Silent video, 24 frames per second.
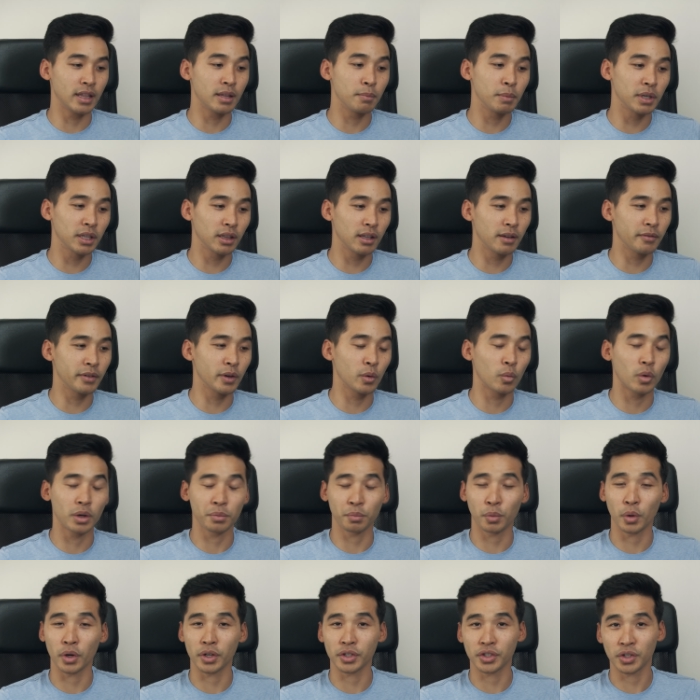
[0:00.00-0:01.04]
the middle of it,
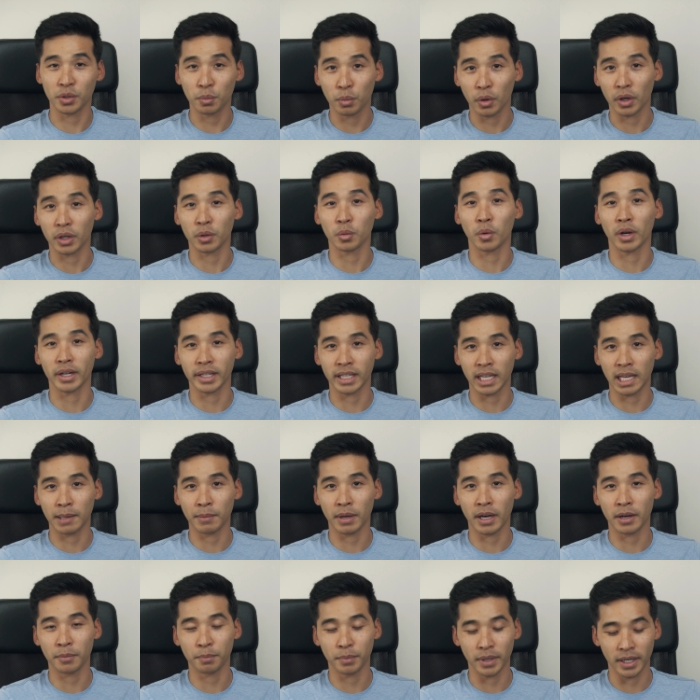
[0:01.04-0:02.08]
1.2.1 came
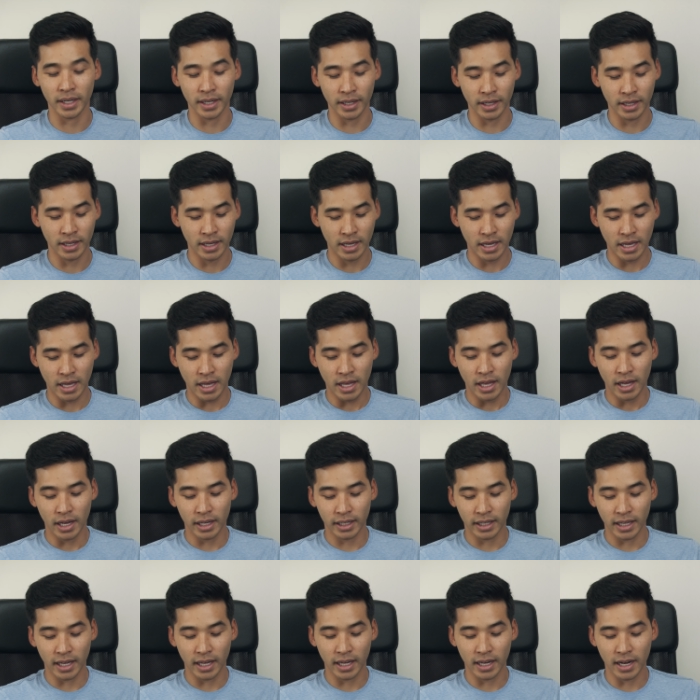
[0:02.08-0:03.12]
out, but
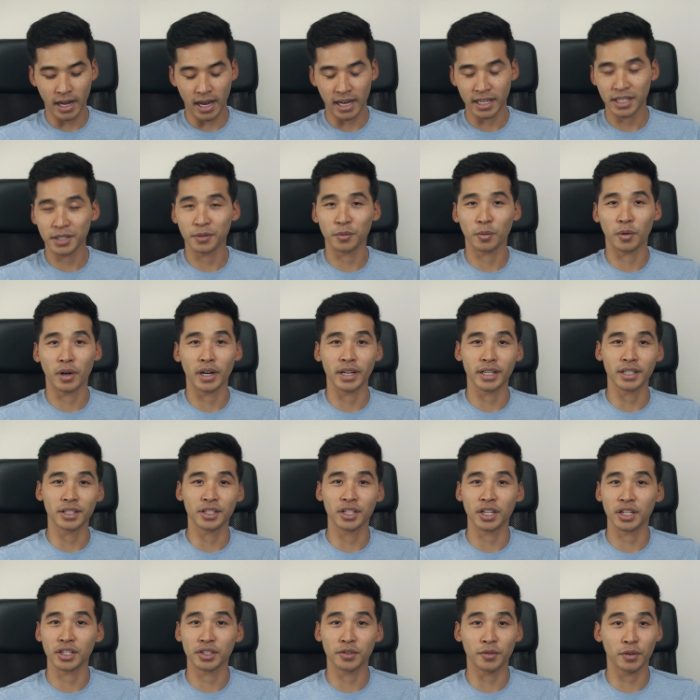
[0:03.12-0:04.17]
again, I didn't want to
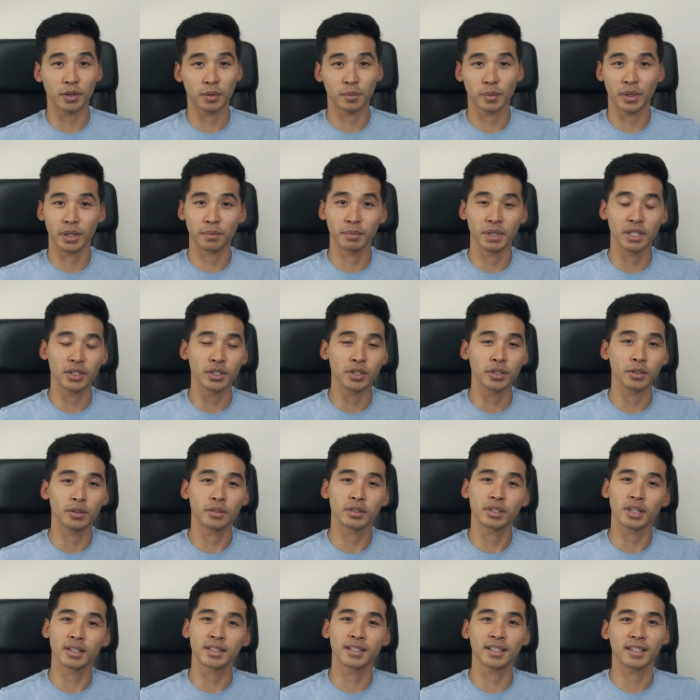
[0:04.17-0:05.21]
change firmware mid-shoot
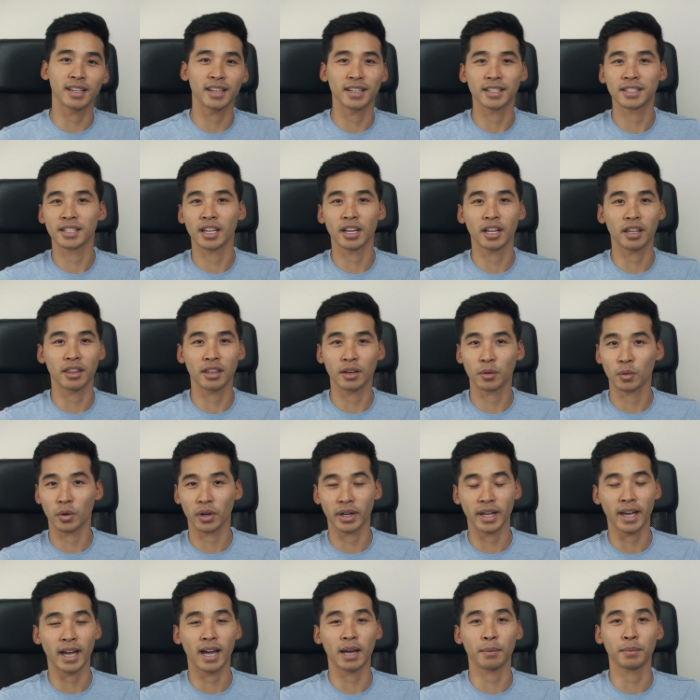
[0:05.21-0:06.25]
just in case anything
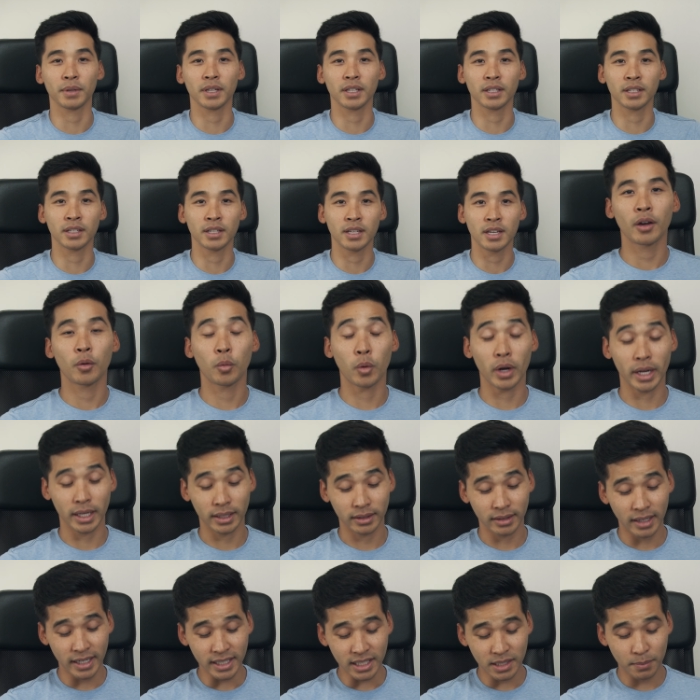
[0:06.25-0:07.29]
were to happen. What I
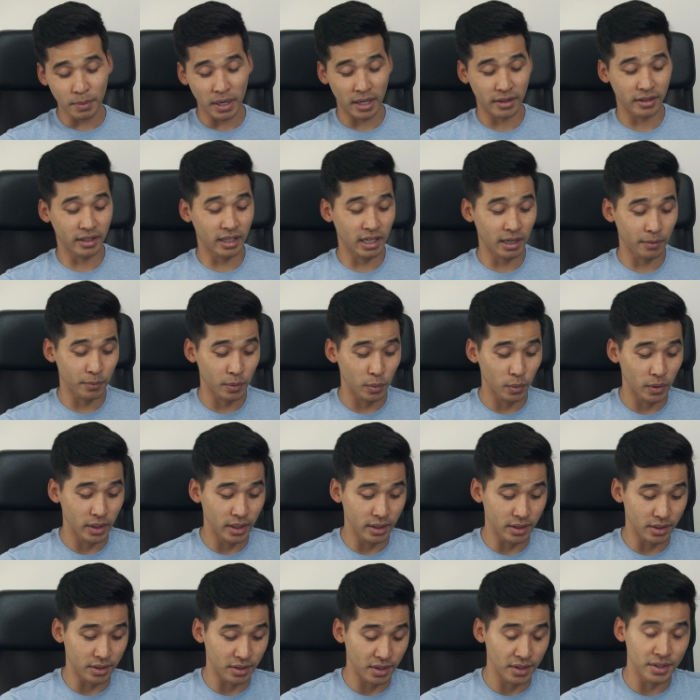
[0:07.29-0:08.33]
liked about the camera
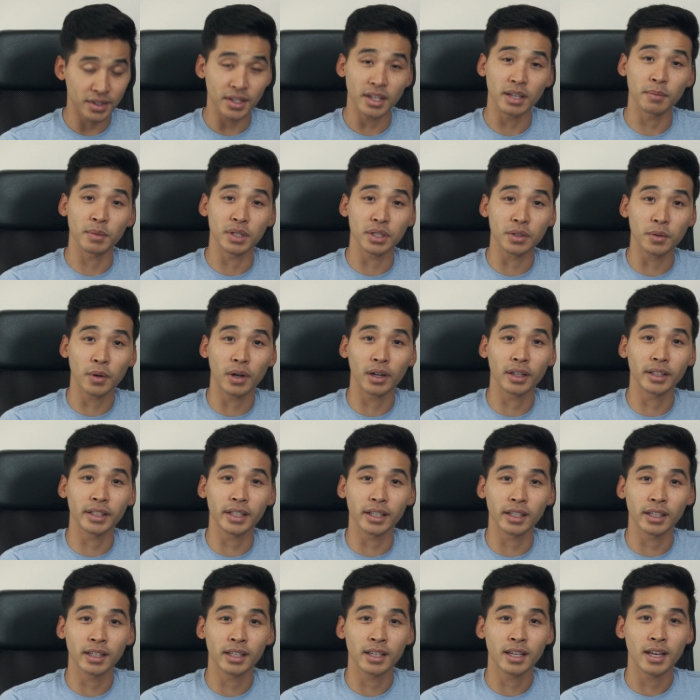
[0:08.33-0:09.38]
was its image
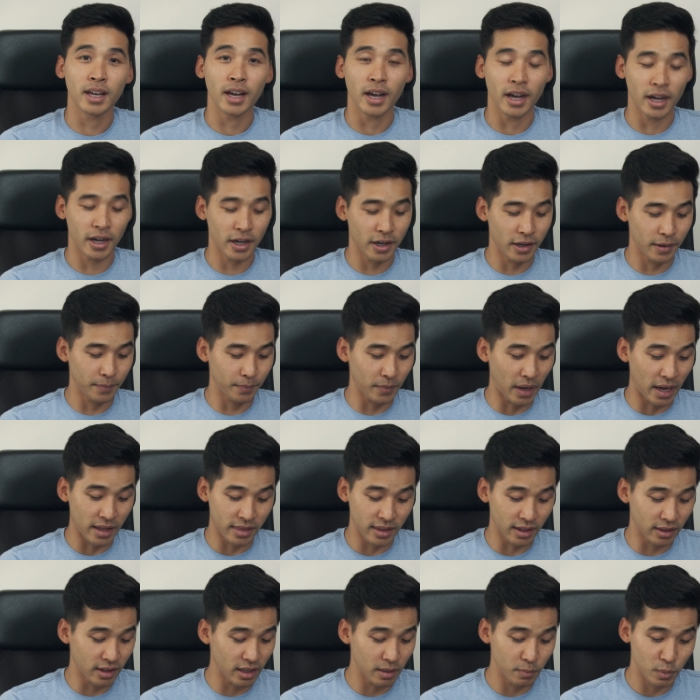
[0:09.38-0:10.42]
quality. I
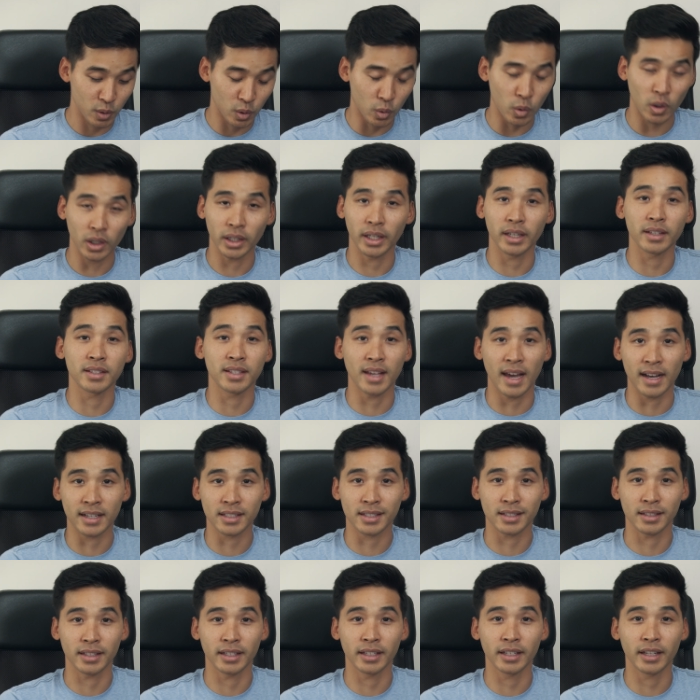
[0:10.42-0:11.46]
think the image quality is
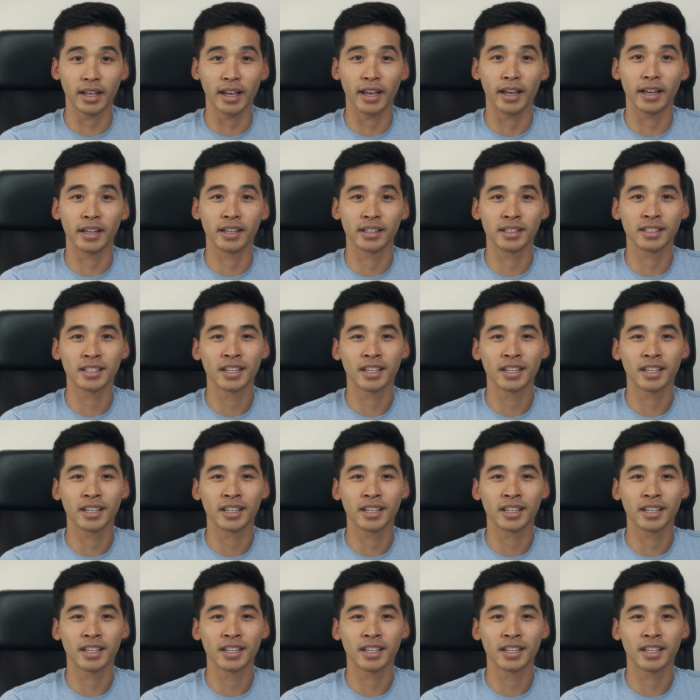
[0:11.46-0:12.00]
excellent, and